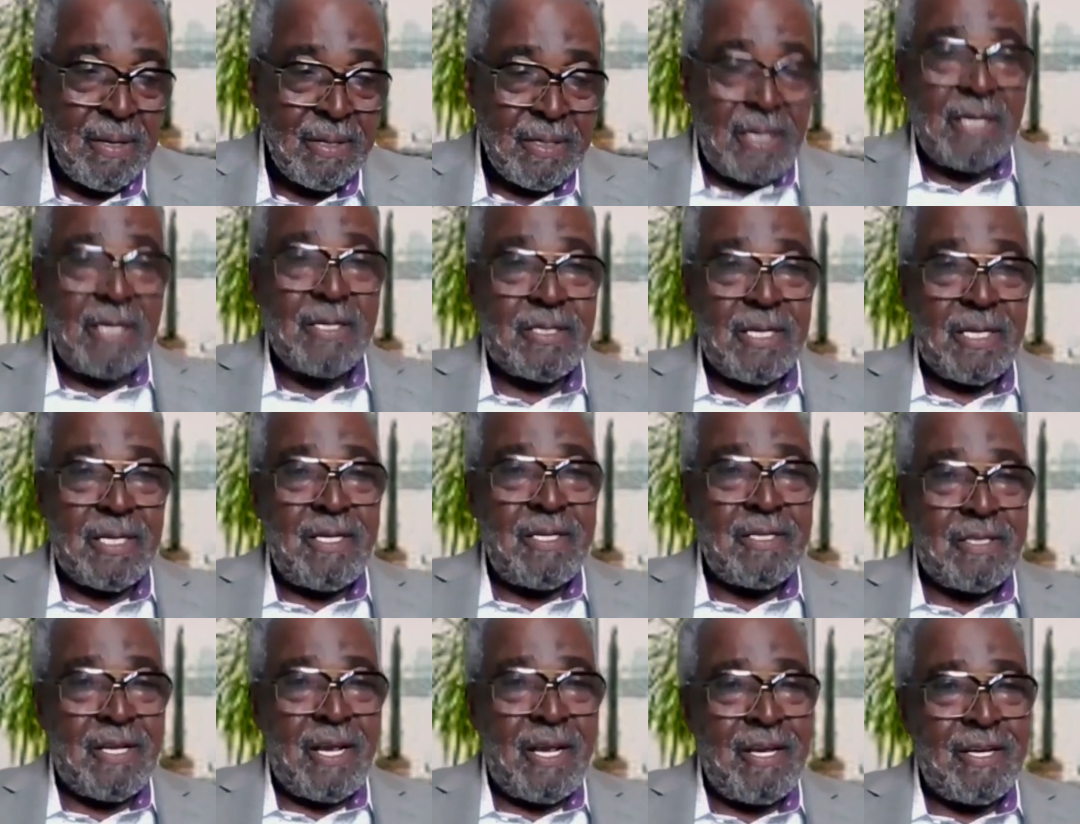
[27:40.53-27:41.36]
This
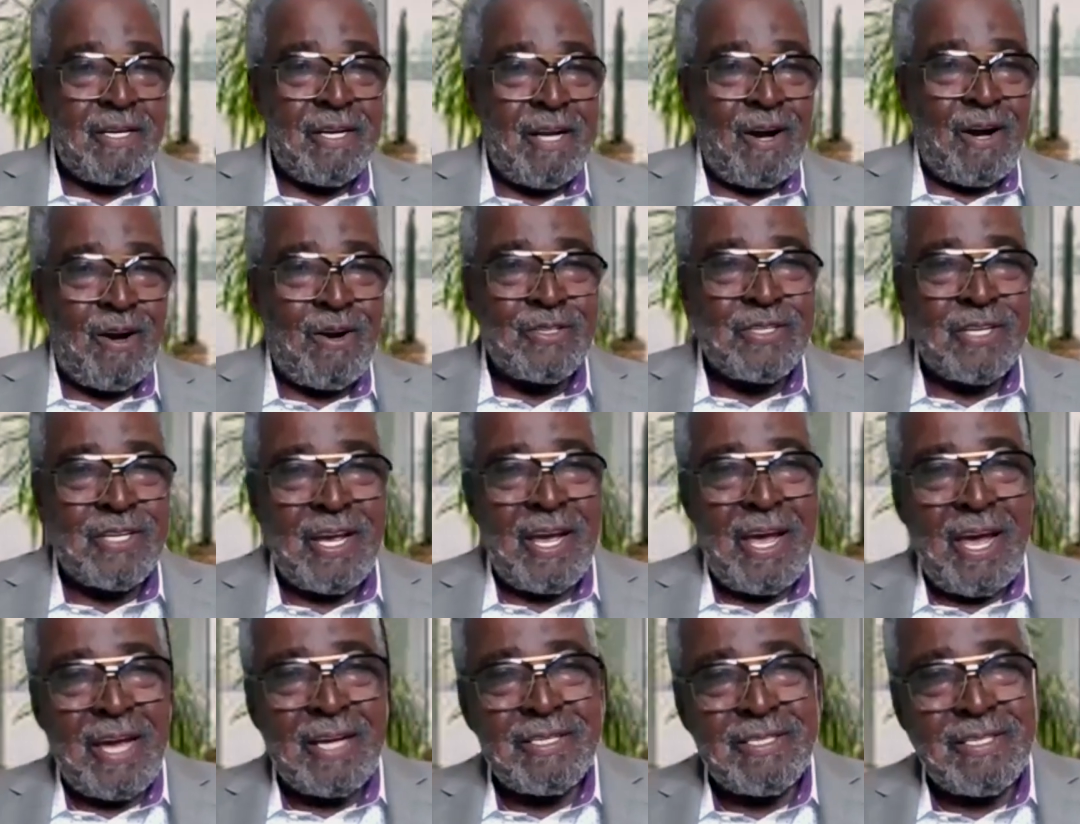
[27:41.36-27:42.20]
is a call
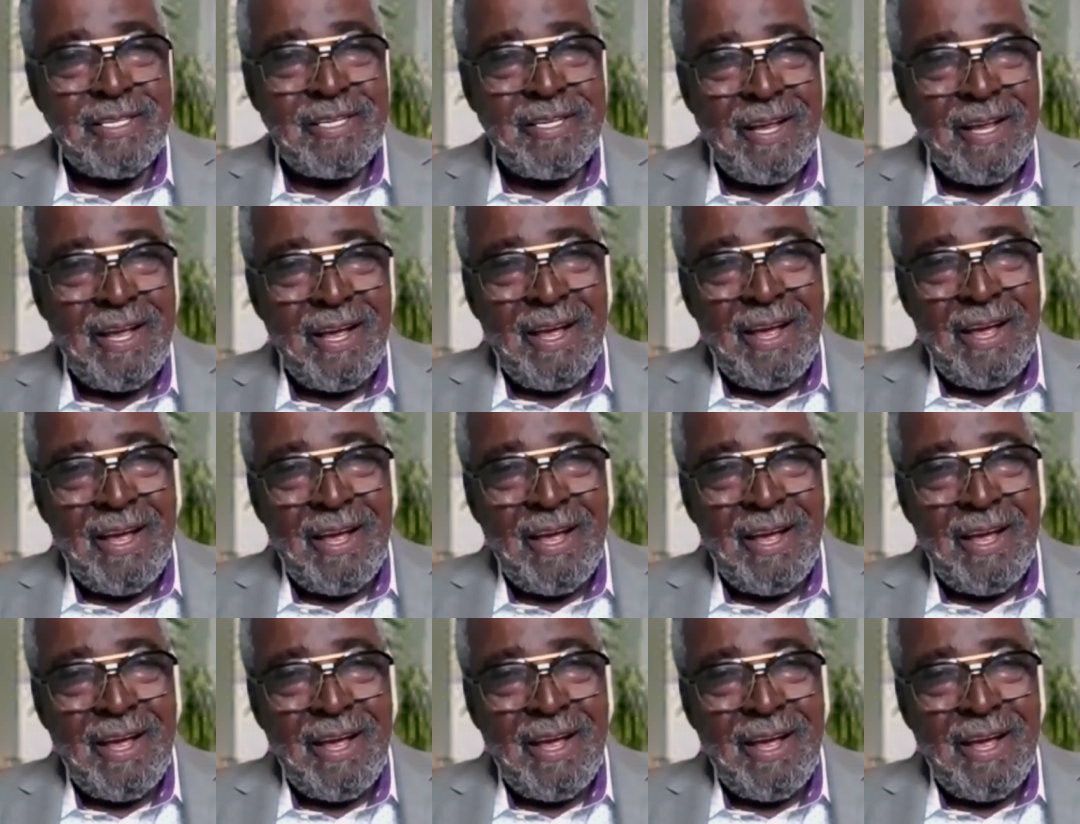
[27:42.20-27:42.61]
to action.